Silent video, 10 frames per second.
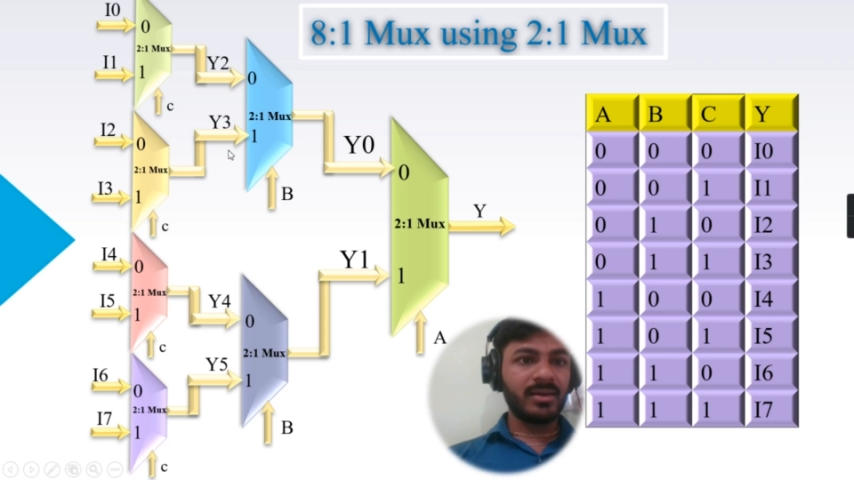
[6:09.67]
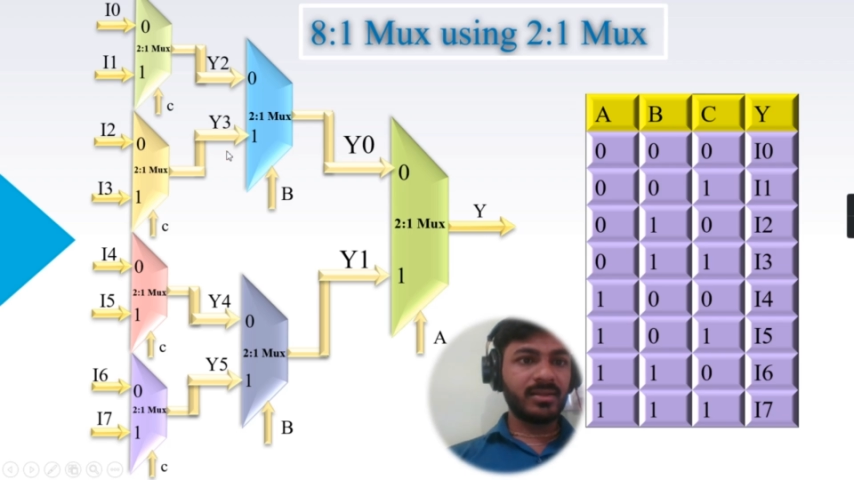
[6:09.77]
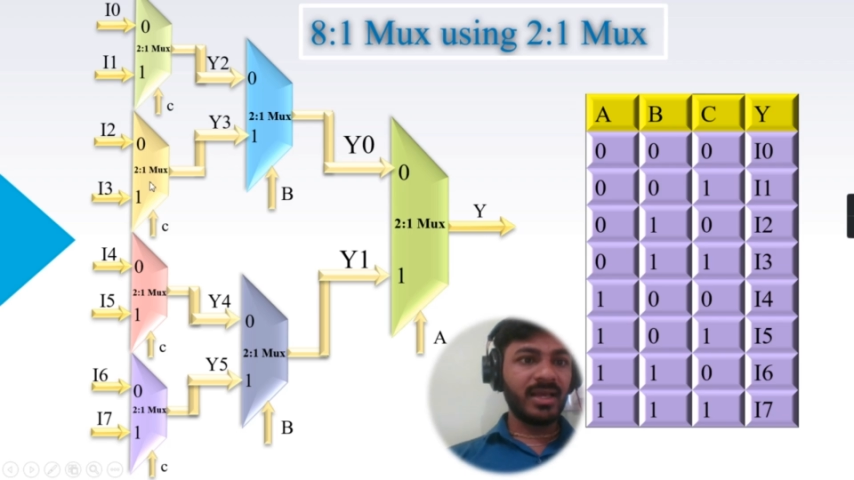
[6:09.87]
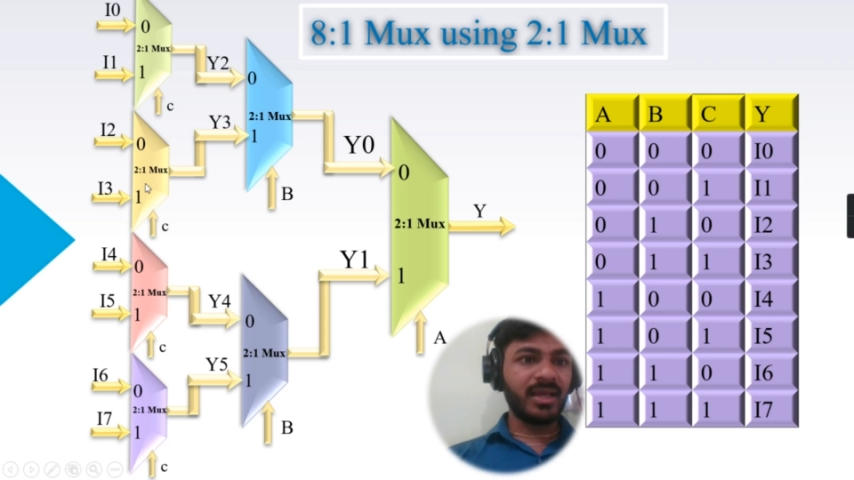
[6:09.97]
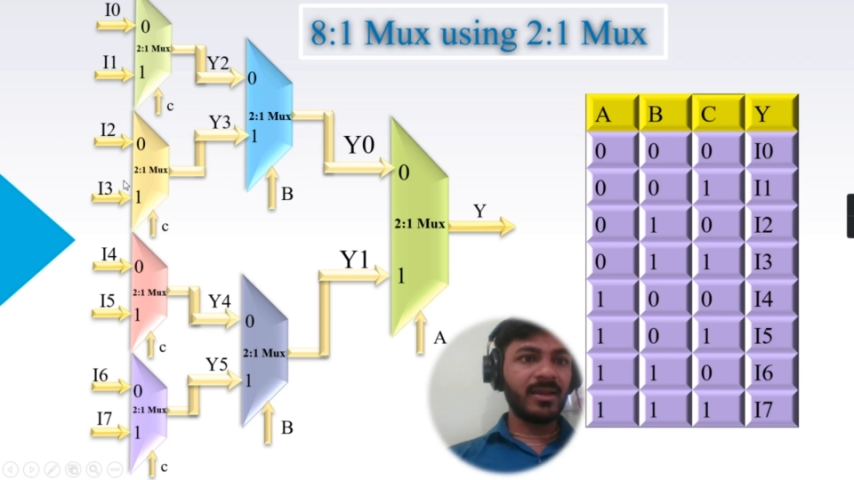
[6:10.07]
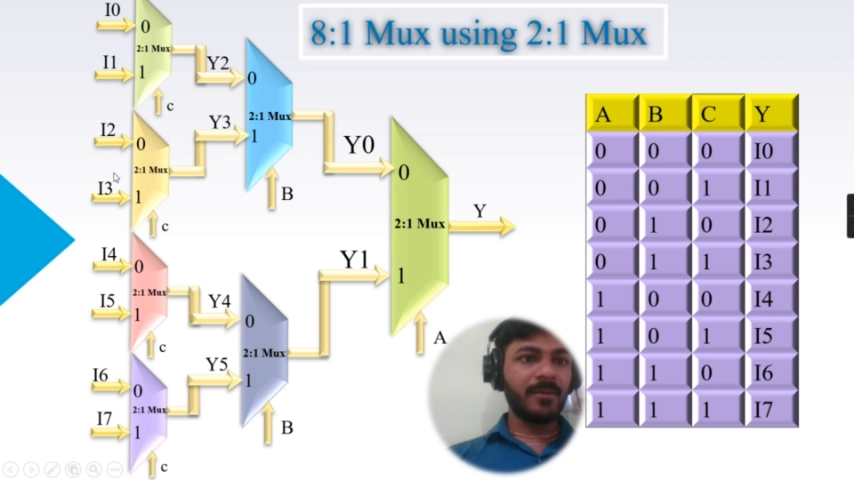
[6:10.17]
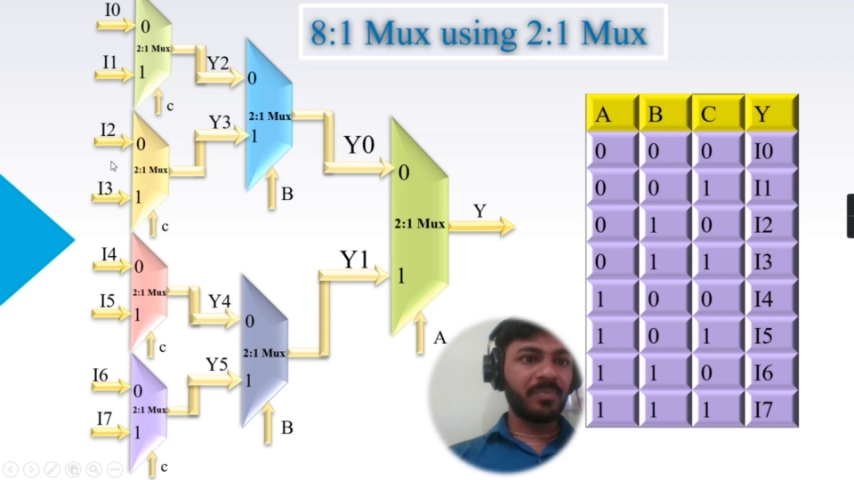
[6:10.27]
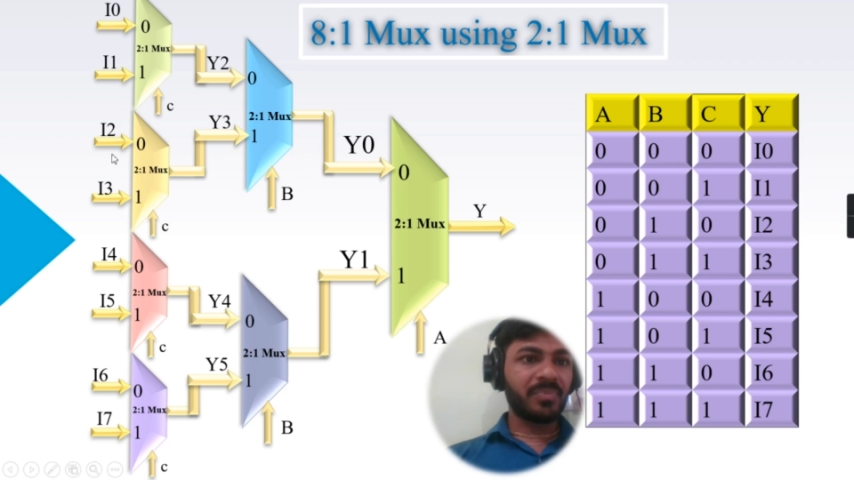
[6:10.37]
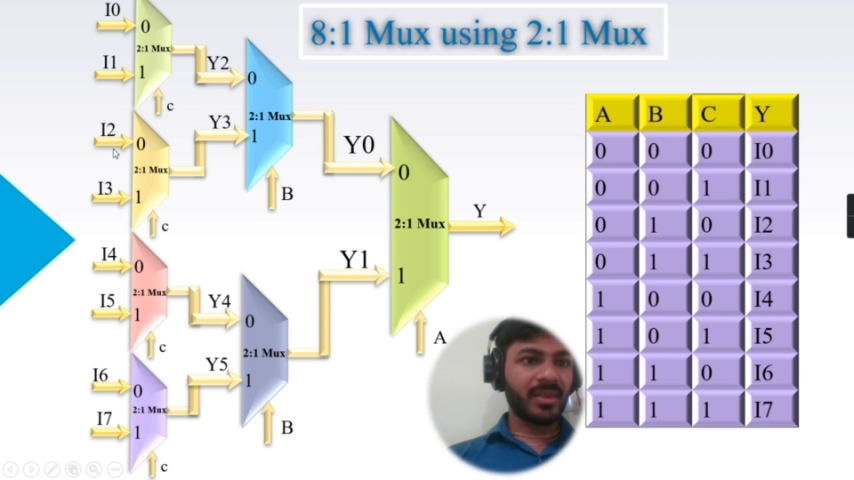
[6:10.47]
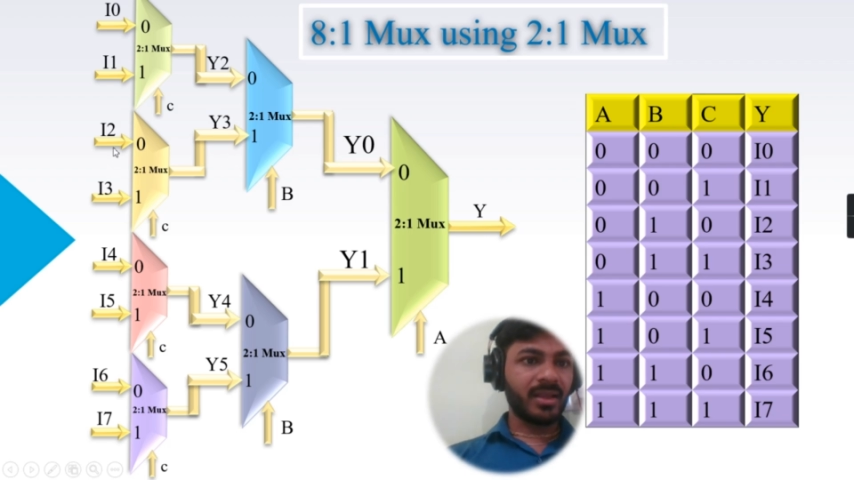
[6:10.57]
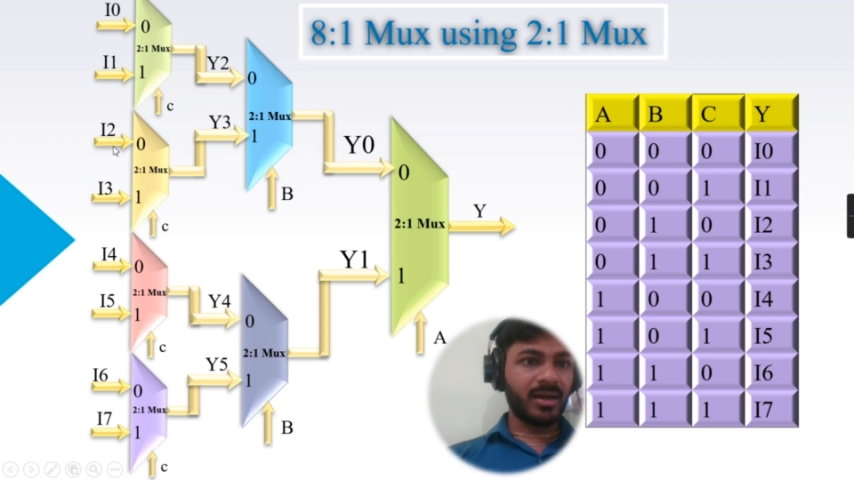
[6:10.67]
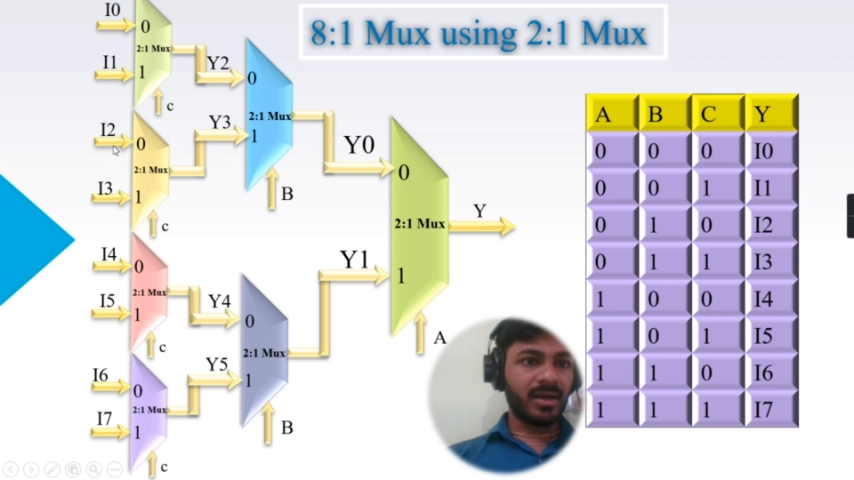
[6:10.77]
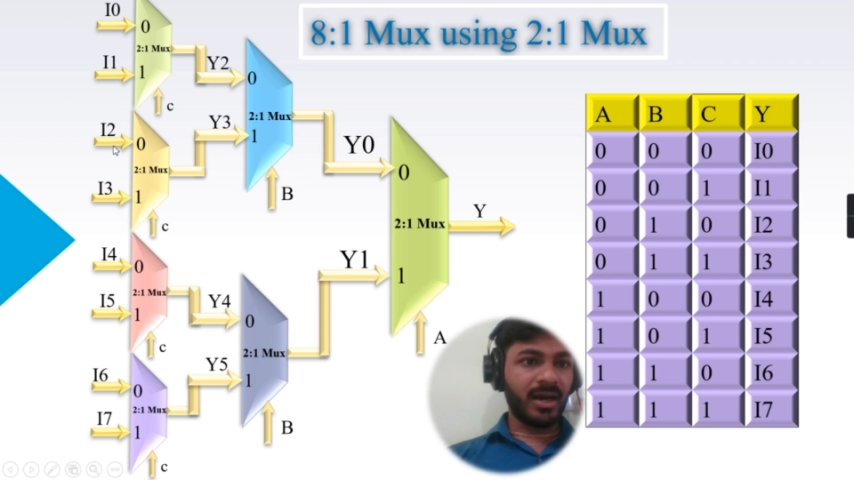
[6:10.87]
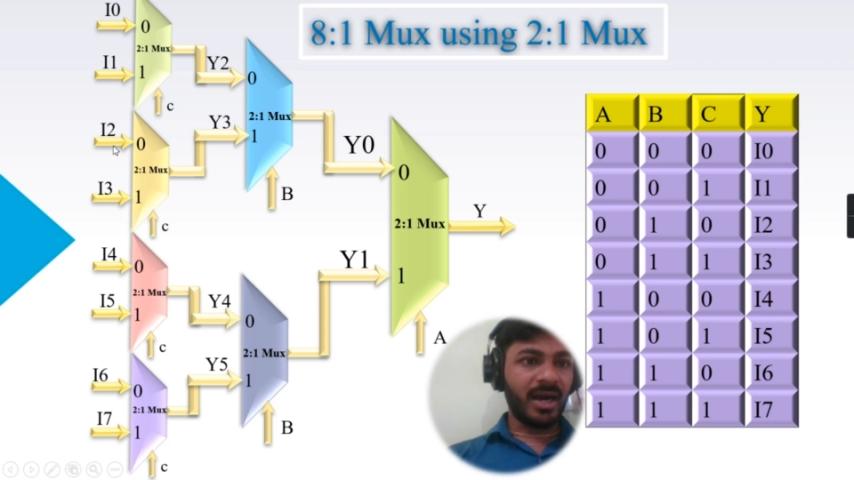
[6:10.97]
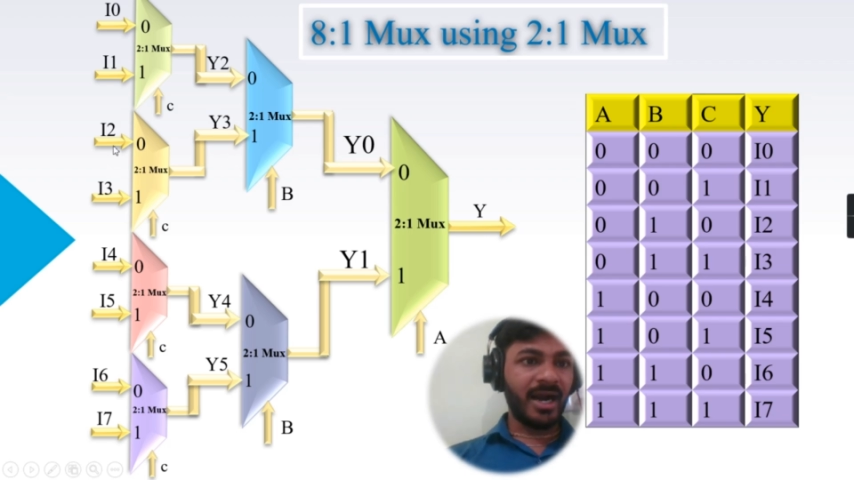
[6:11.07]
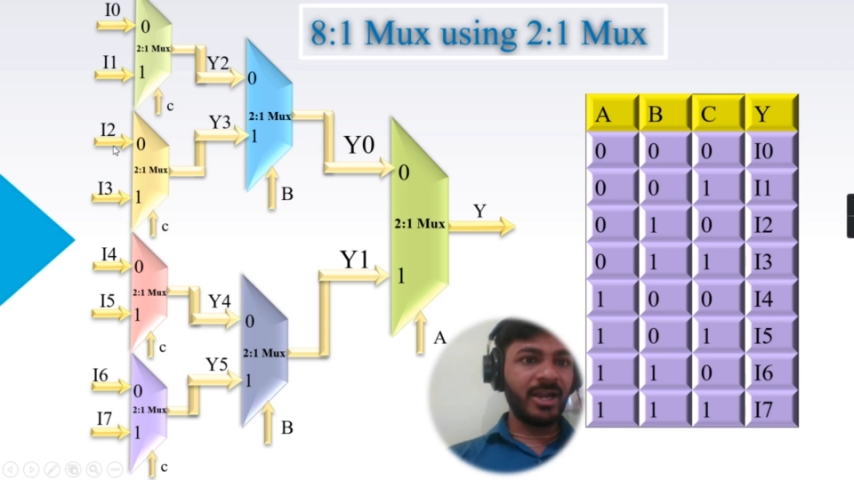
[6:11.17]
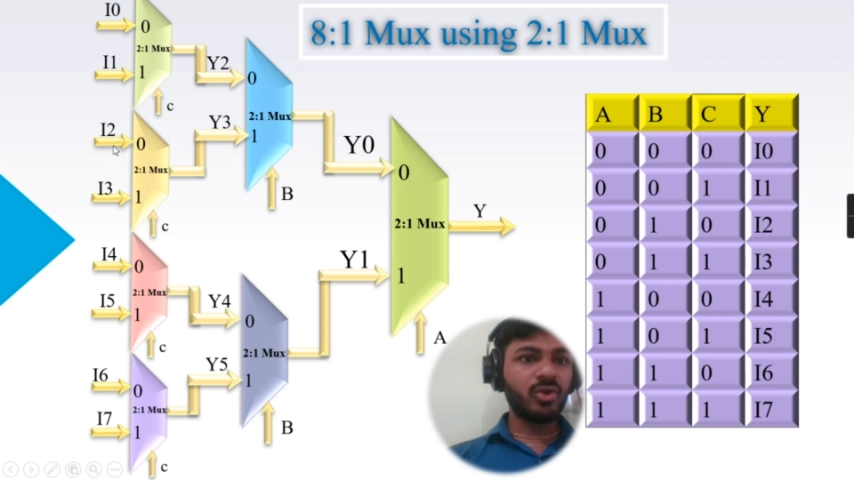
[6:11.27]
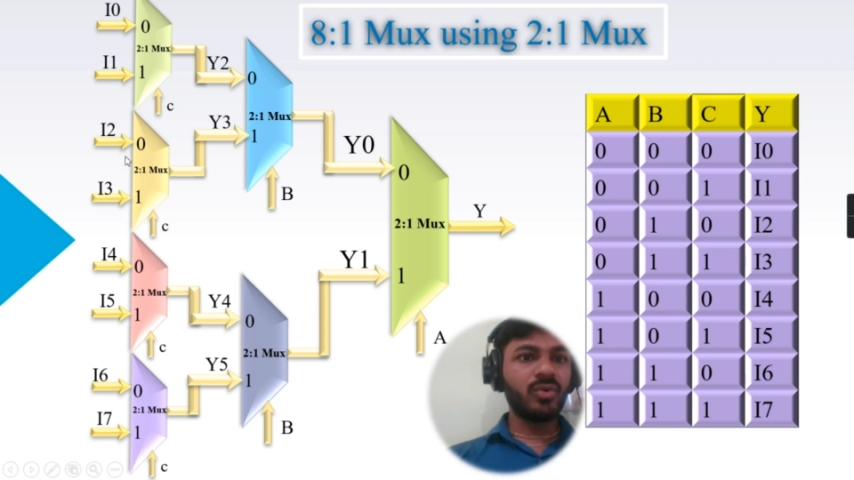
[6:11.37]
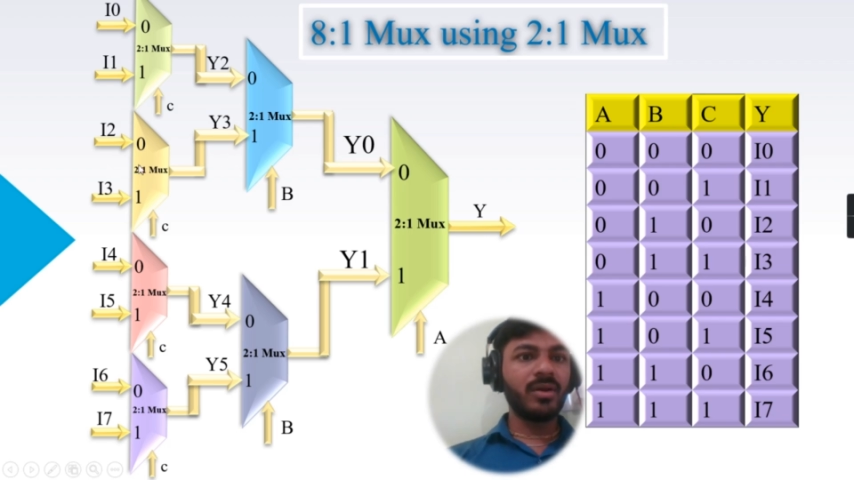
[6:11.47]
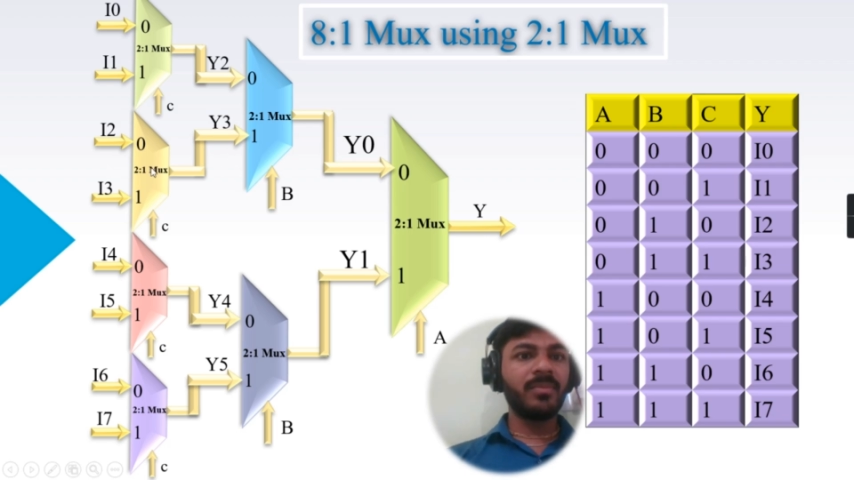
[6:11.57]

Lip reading: then I2 will